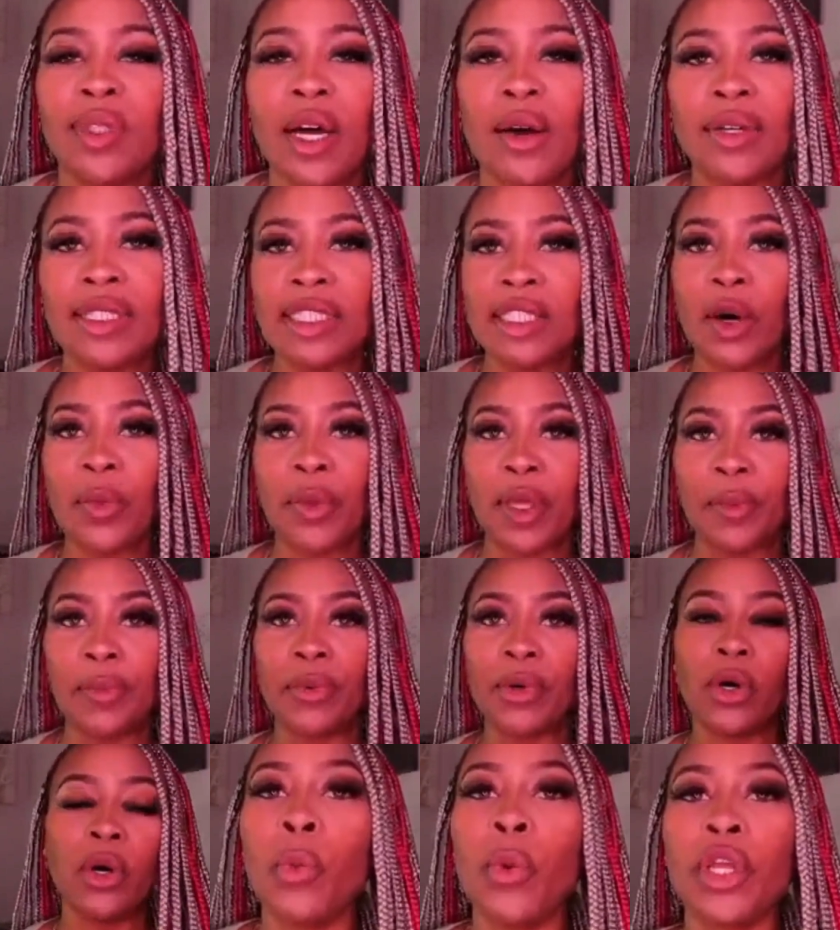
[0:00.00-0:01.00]
I always tell
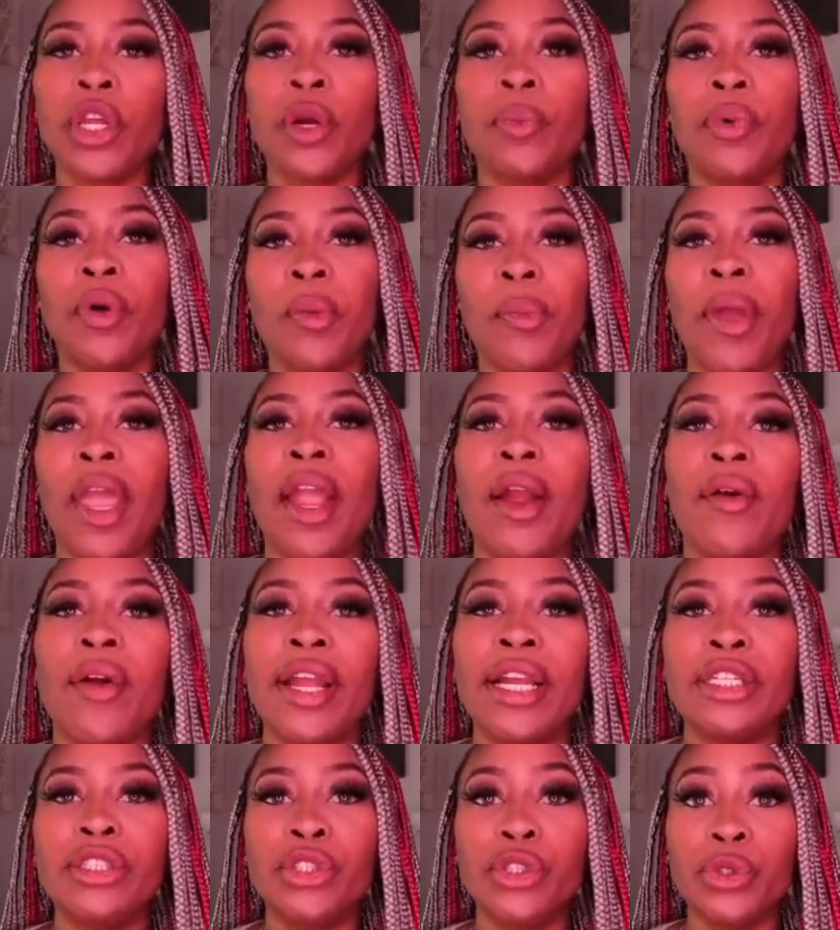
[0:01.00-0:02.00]
people, when you're
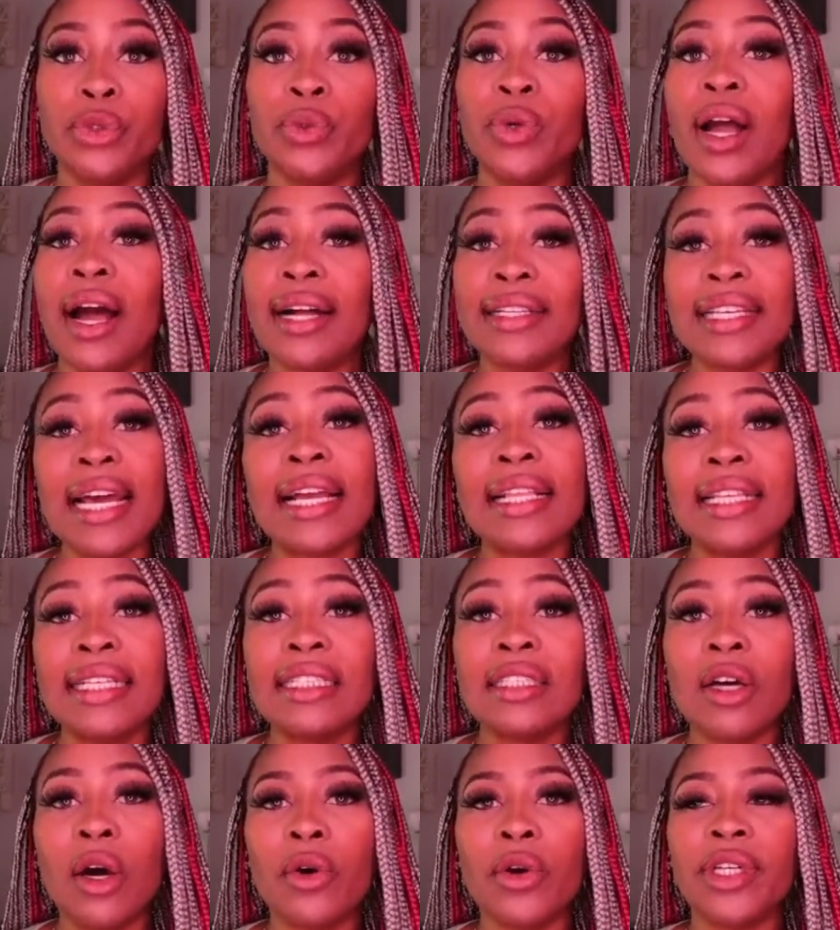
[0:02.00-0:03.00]
preparing to contact
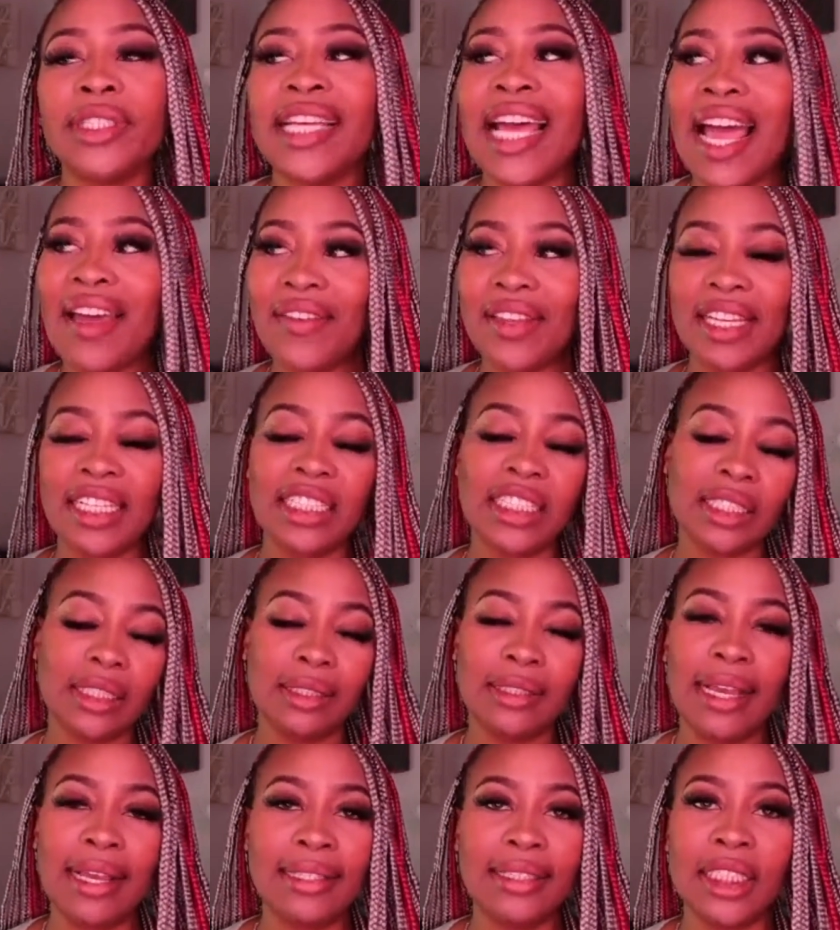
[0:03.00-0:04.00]
these owners, have at
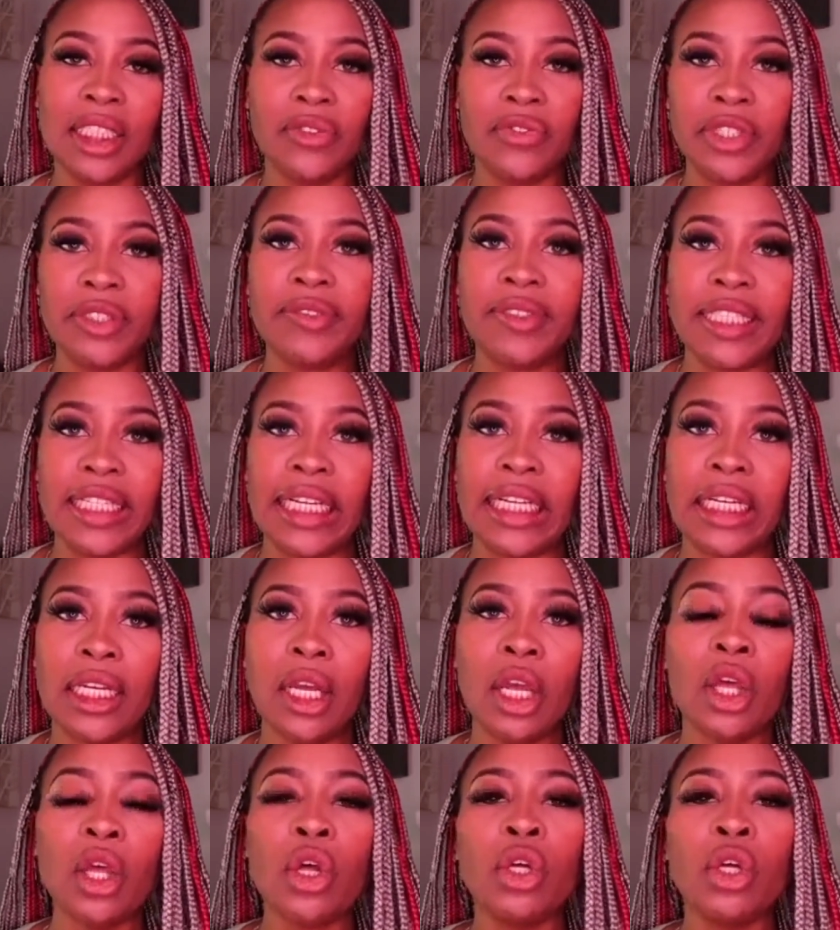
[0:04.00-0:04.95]
least 10 to 15.